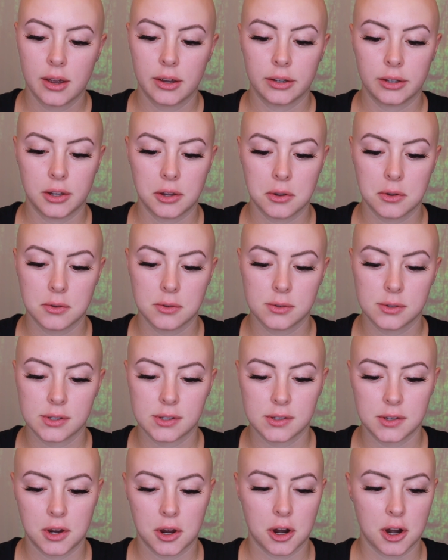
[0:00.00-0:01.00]

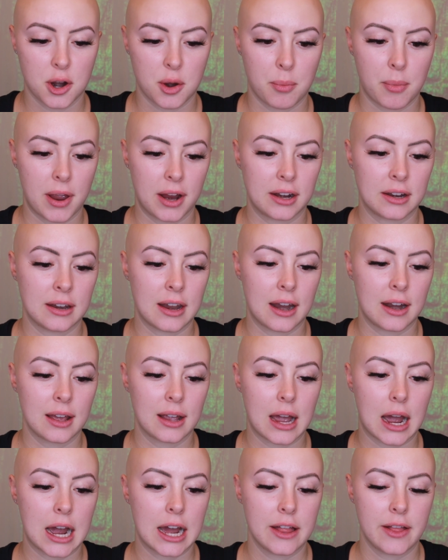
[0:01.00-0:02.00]
Use your
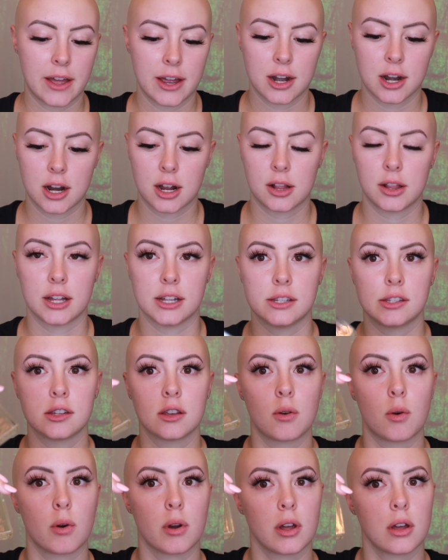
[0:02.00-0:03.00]
magnetic eyeliner
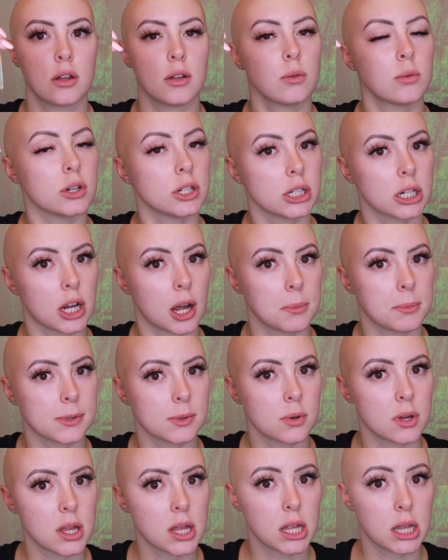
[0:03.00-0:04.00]
cleansing oil, which it comes
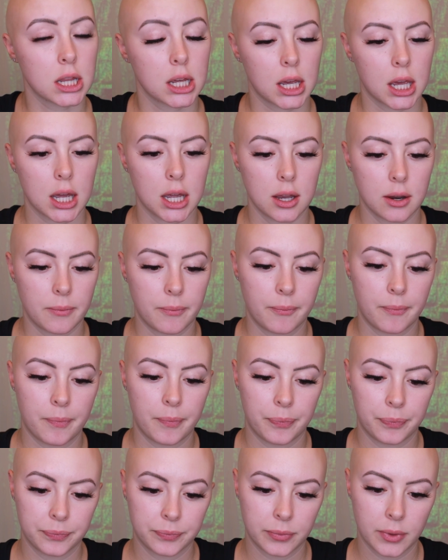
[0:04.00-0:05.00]
with in the kit.
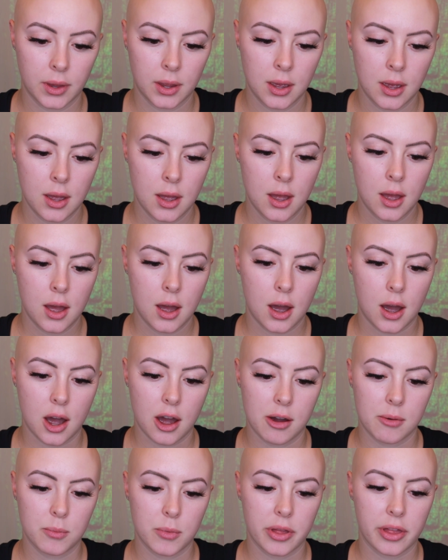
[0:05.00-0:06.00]

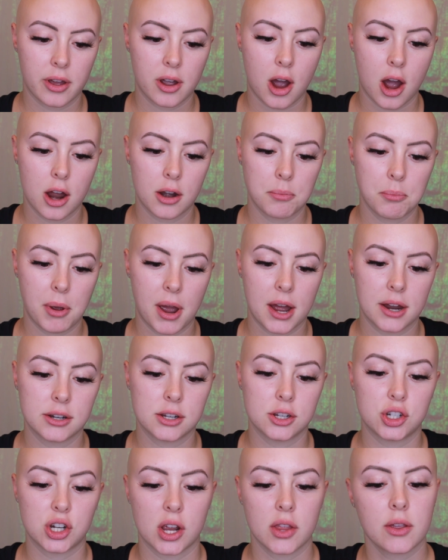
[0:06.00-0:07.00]
With a cotton pad
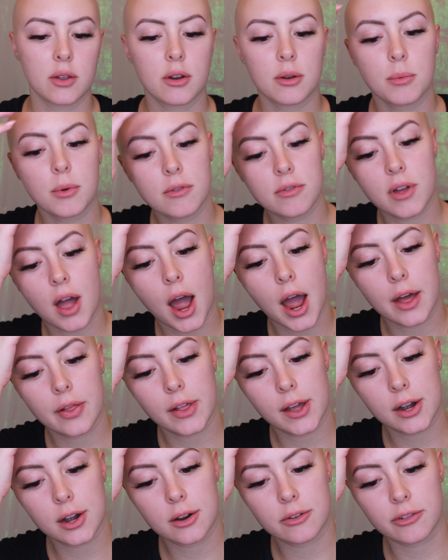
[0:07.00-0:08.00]
to gently remove the
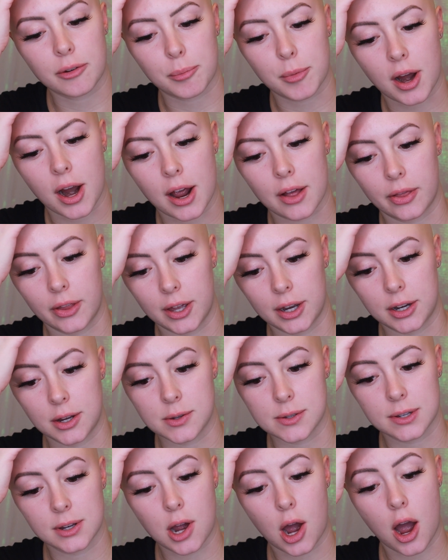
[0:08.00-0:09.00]
eyeliner from your eyelid,
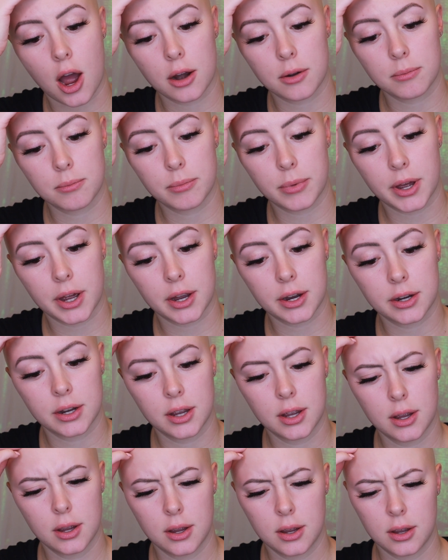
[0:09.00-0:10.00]
use a cotton bud,
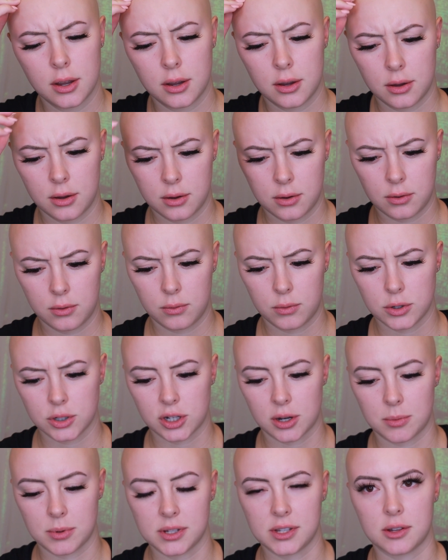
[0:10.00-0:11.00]
which
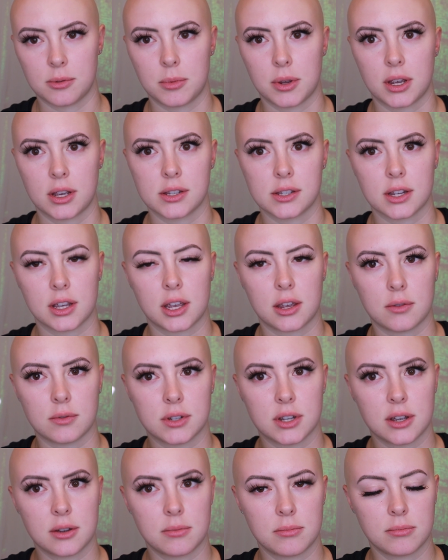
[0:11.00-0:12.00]
I'm assuming is a
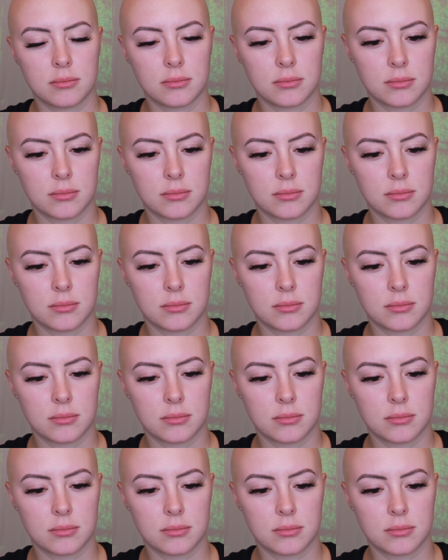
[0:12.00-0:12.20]
Q-tip.